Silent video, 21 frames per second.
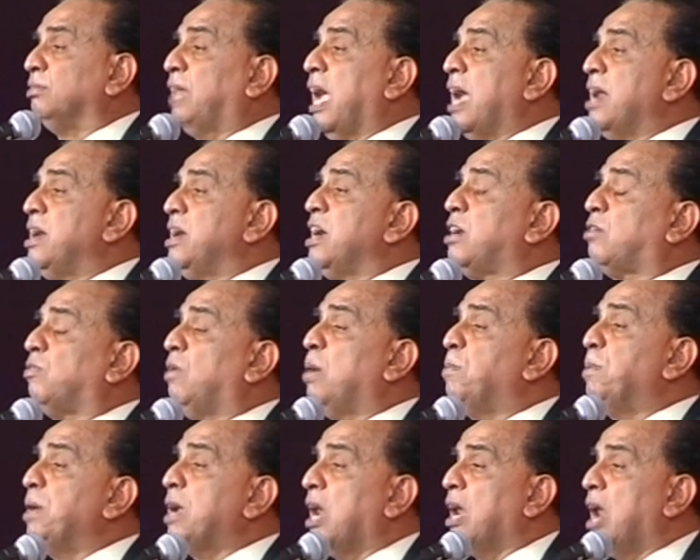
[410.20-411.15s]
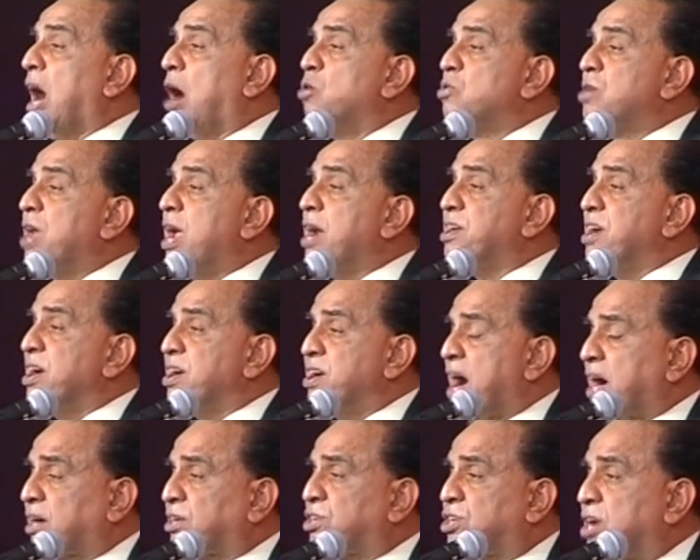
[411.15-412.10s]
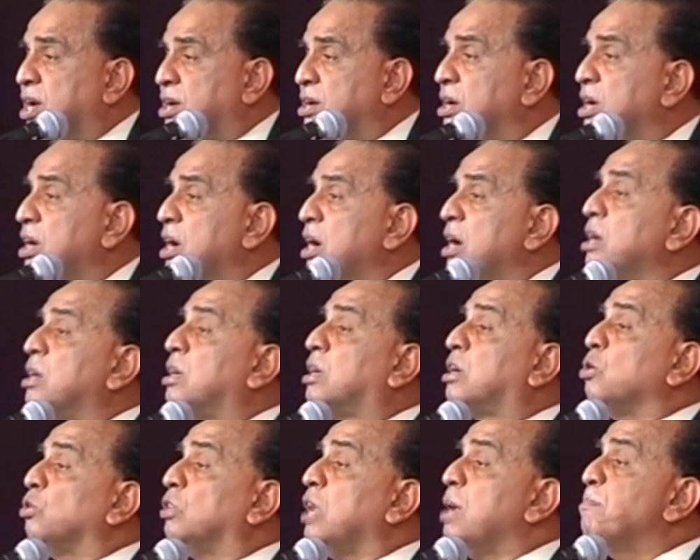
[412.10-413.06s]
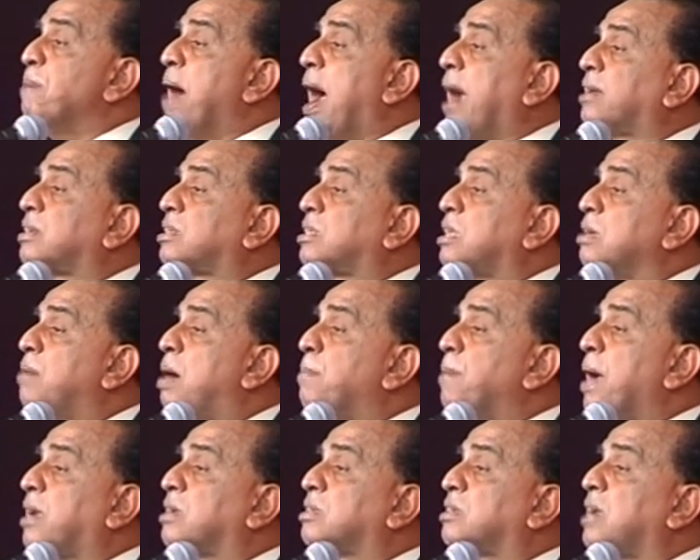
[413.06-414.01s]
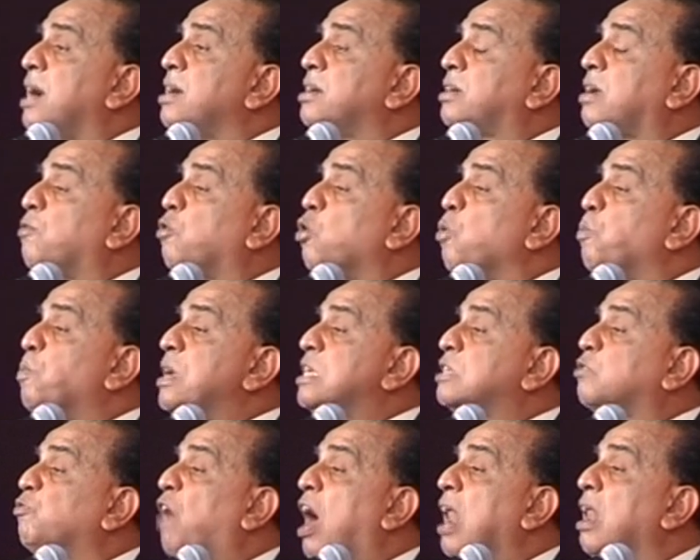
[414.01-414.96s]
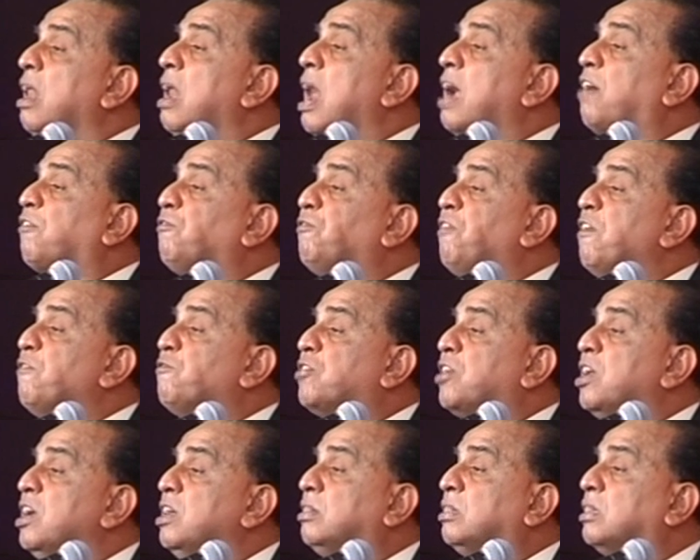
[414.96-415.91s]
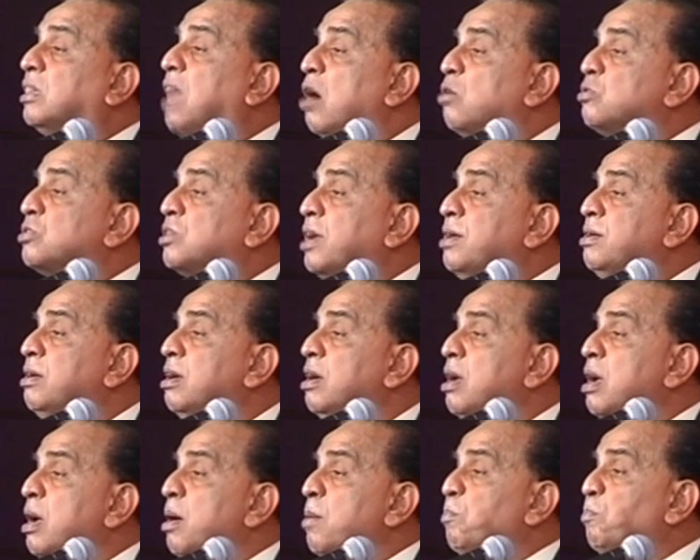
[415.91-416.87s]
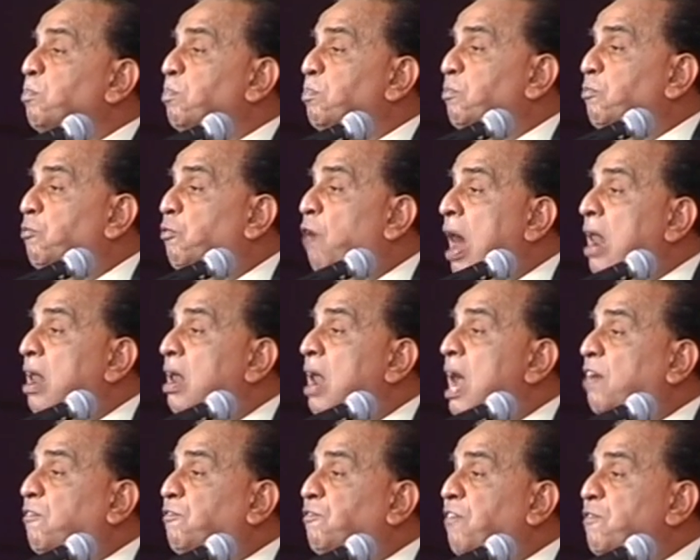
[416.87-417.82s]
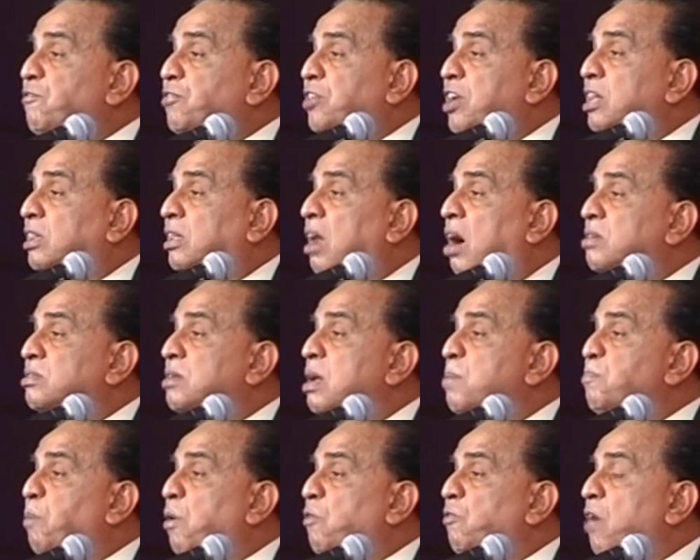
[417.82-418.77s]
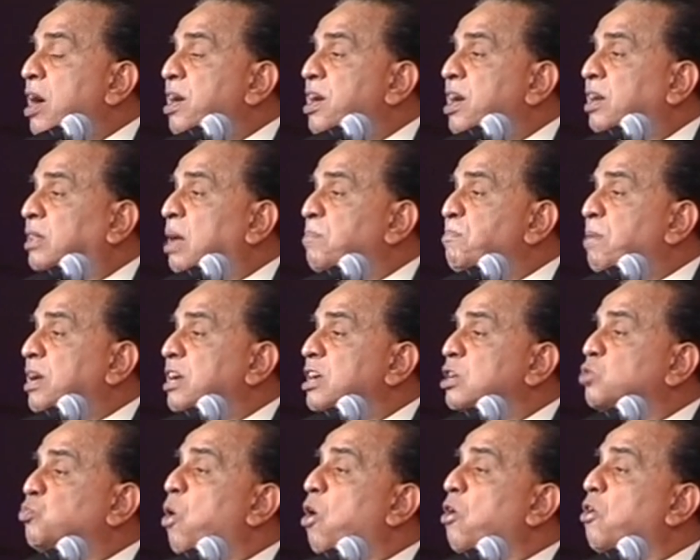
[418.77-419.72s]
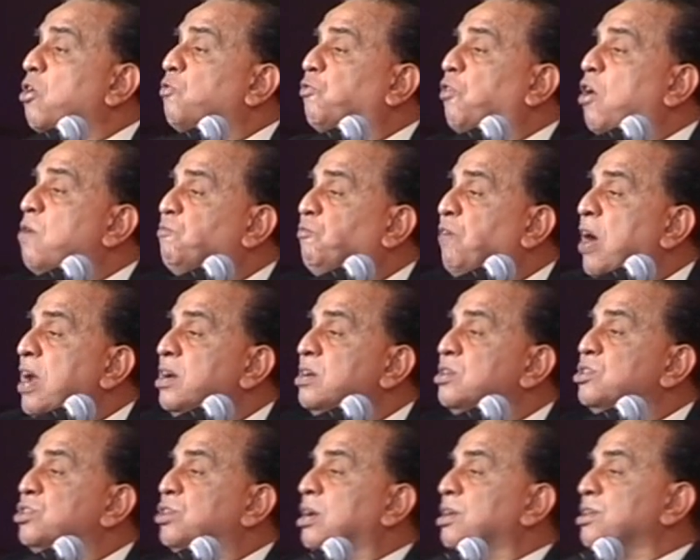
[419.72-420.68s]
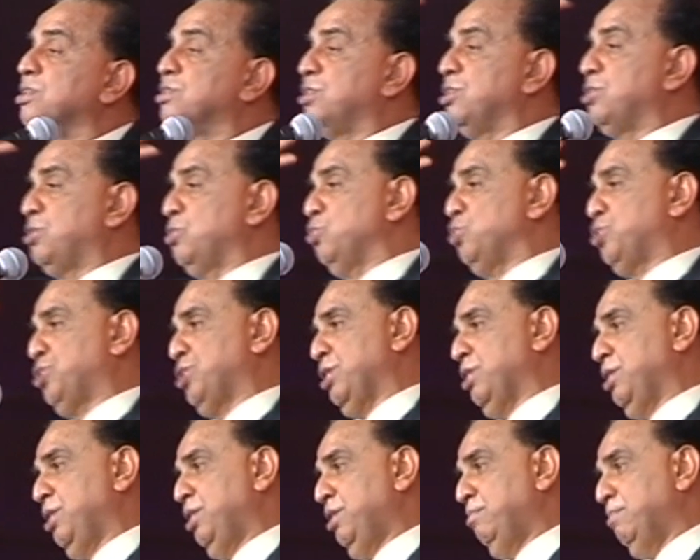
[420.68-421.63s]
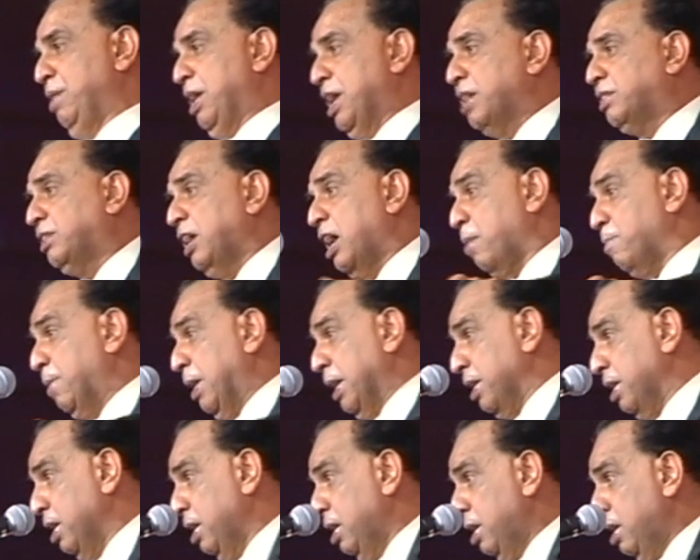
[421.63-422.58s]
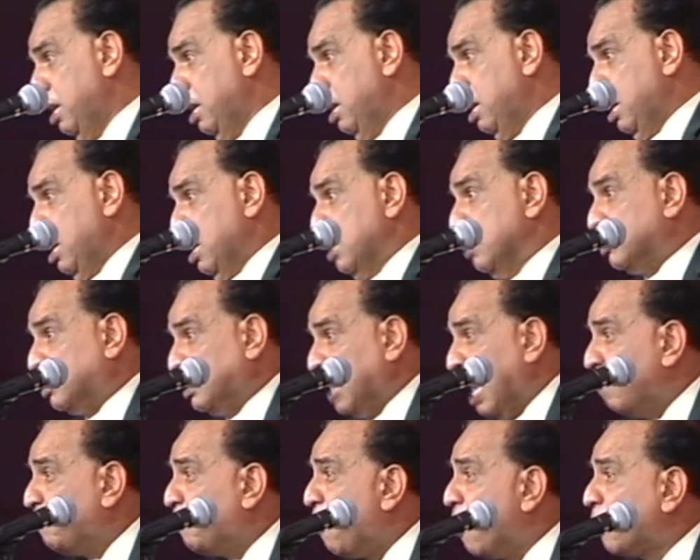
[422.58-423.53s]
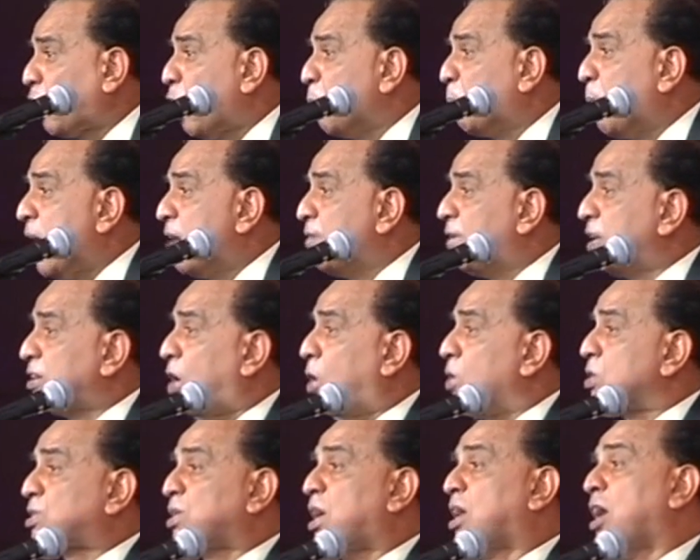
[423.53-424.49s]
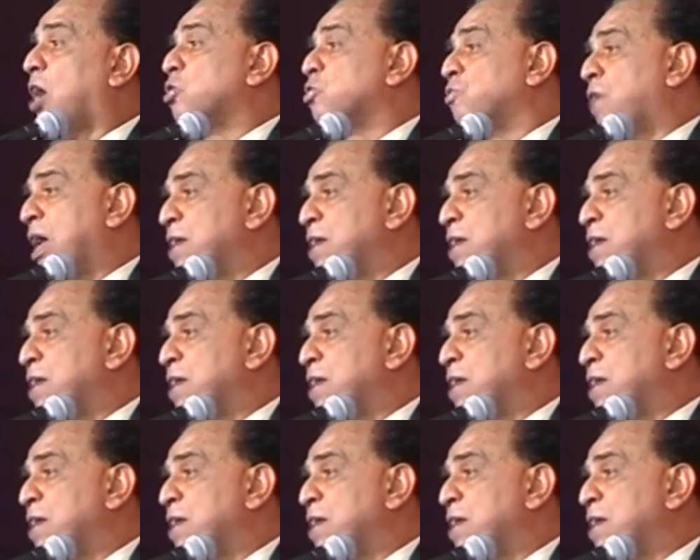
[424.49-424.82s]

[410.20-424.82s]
then it will be allowed a deduction to the maximum extent of rupees 1,50,000. 1,50,000 provided the money is borrowed from financial institution. Meaning thereby, self-occupied was also allowed